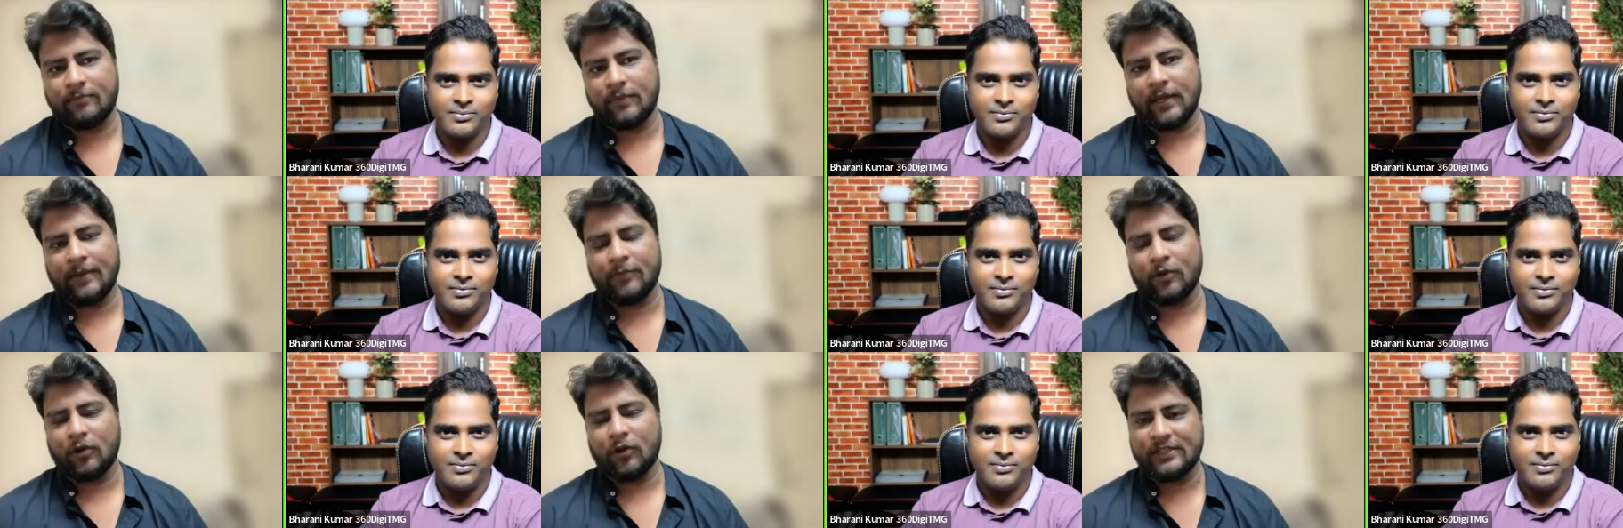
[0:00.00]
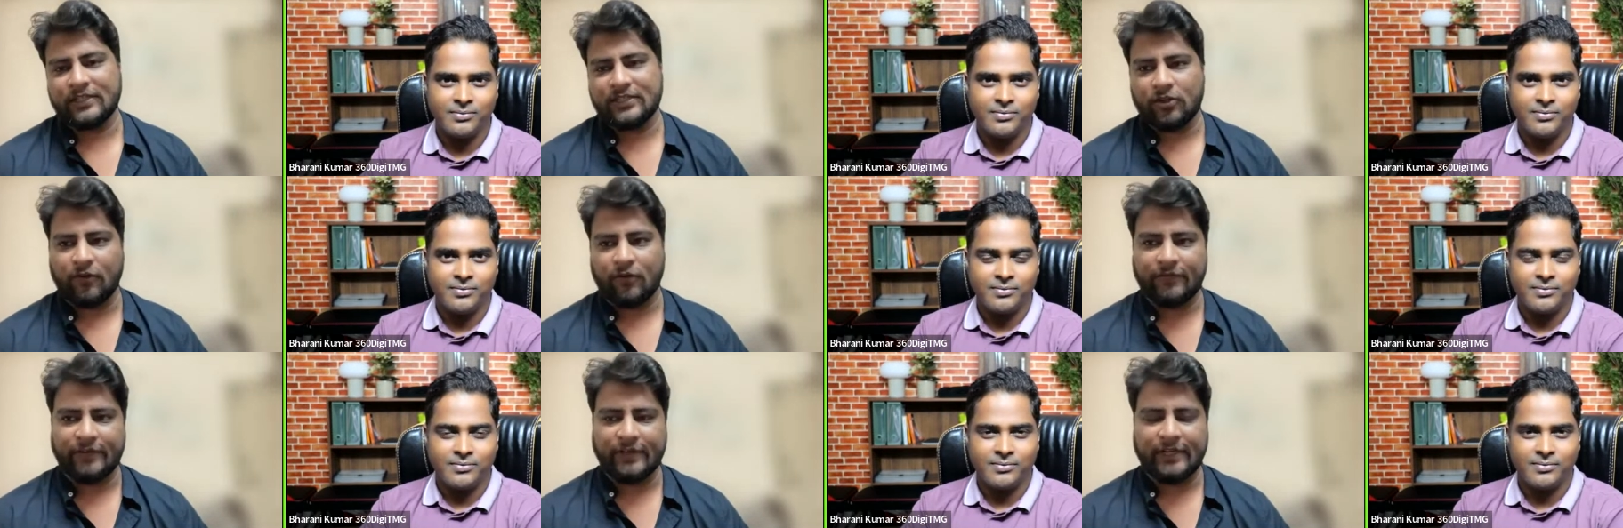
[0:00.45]
Speaker 1: I'm not a
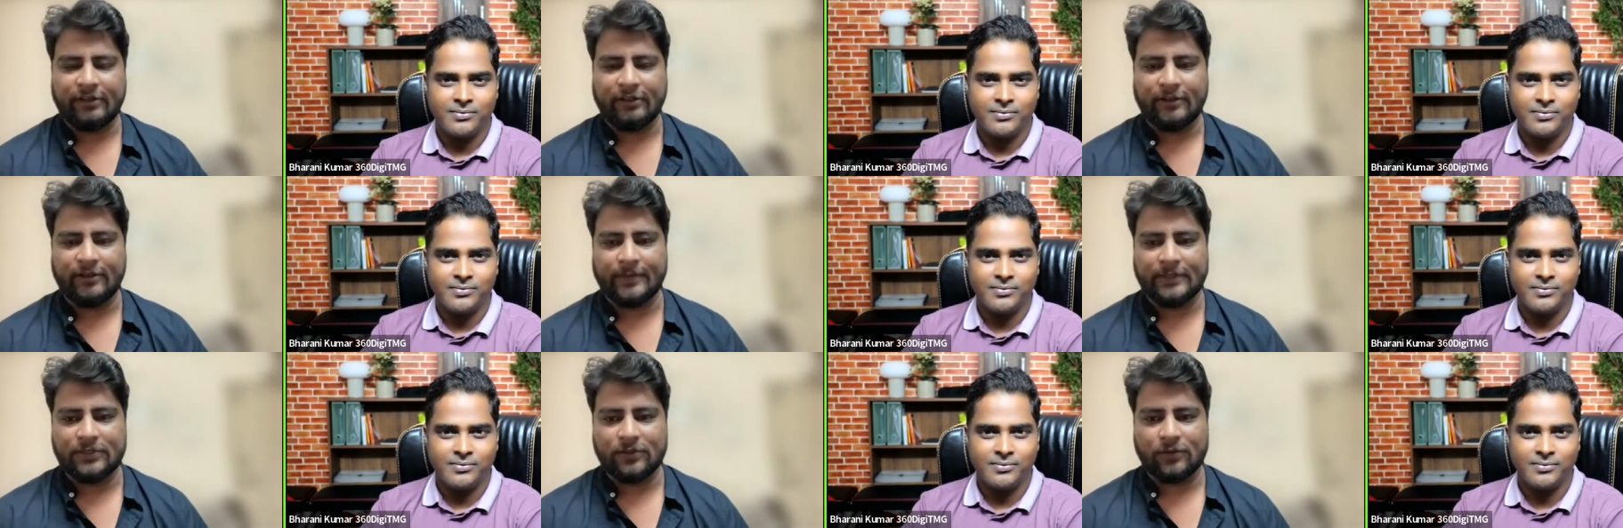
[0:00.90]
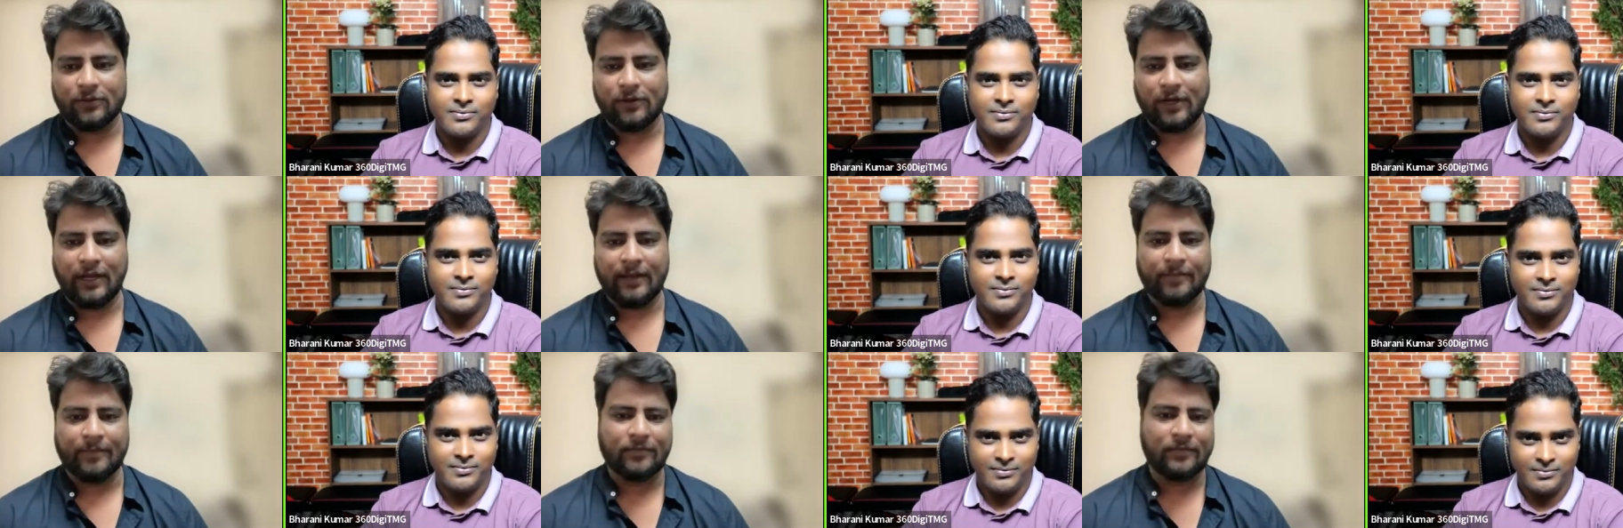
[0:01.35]
software developer, so
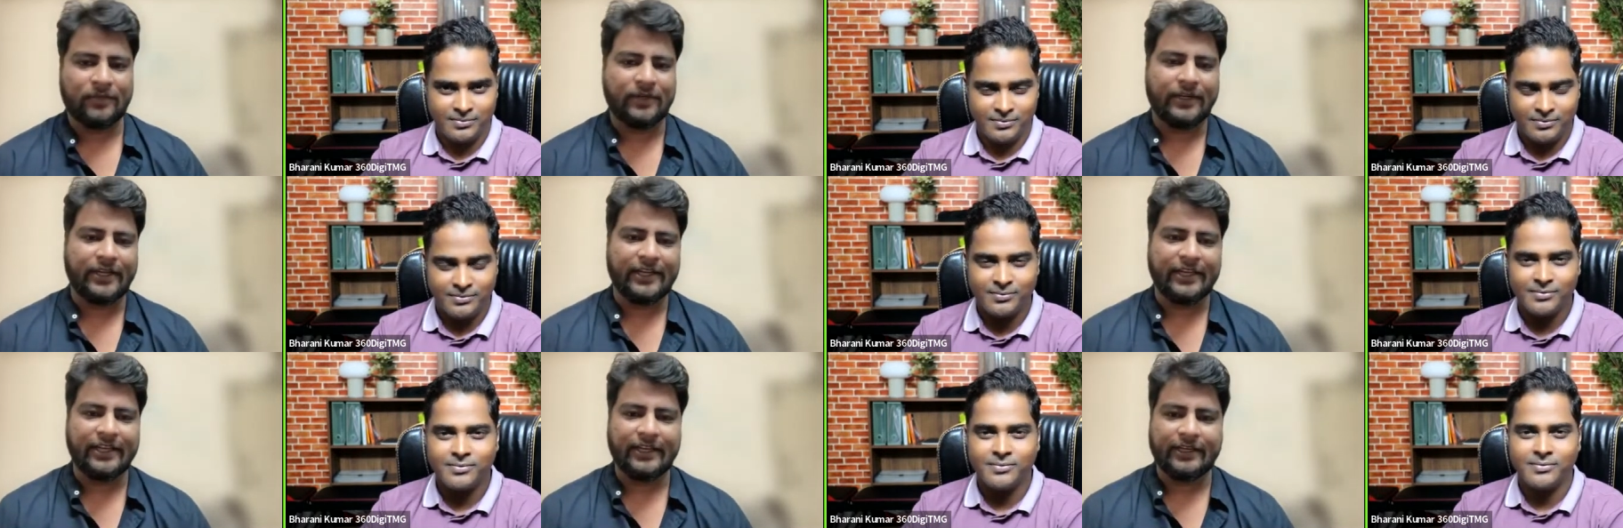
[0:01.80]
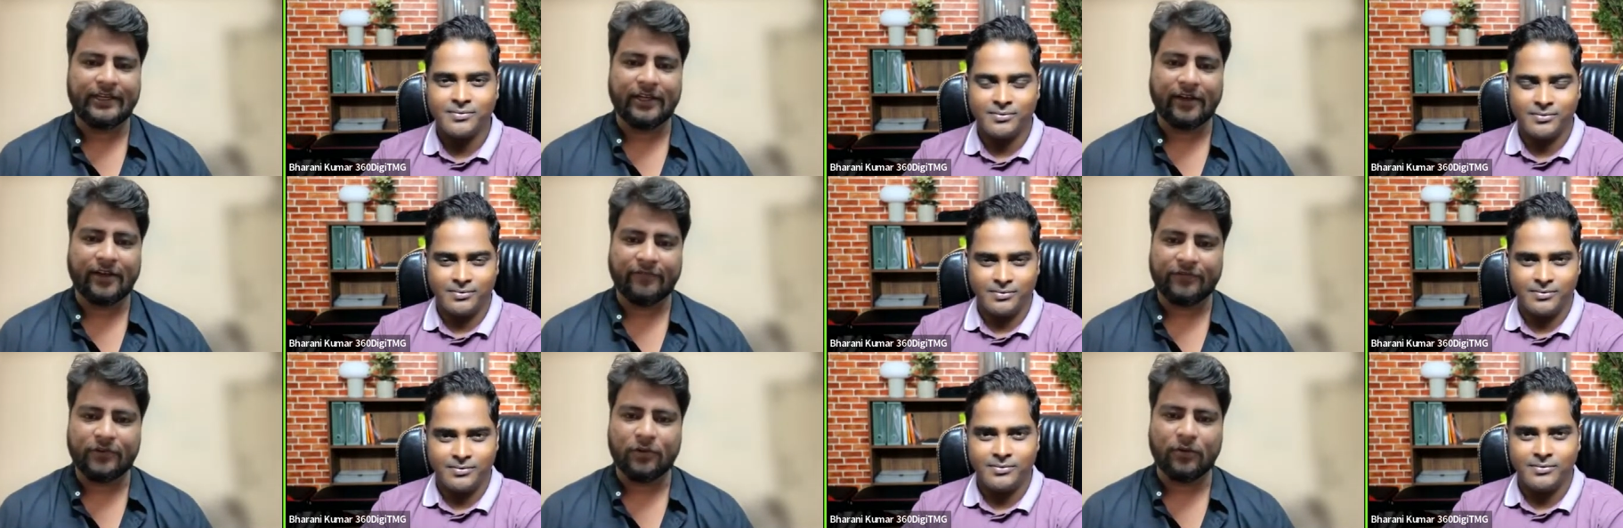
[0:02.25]
I'm really
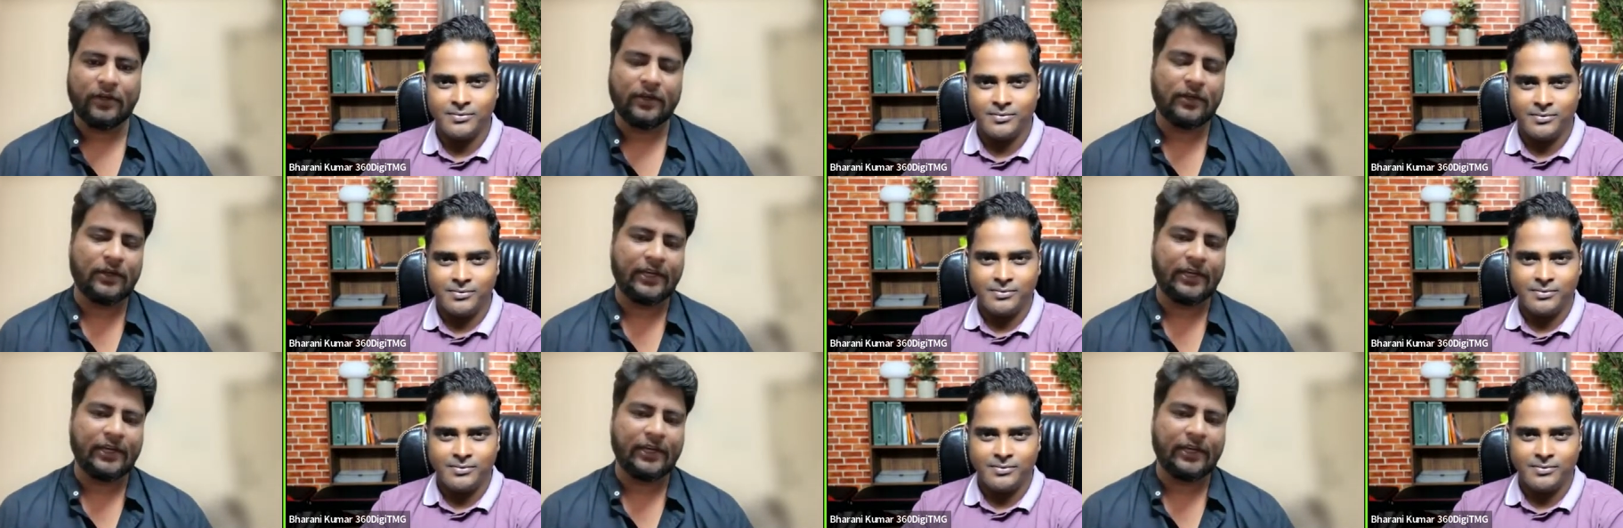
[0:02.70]
tough to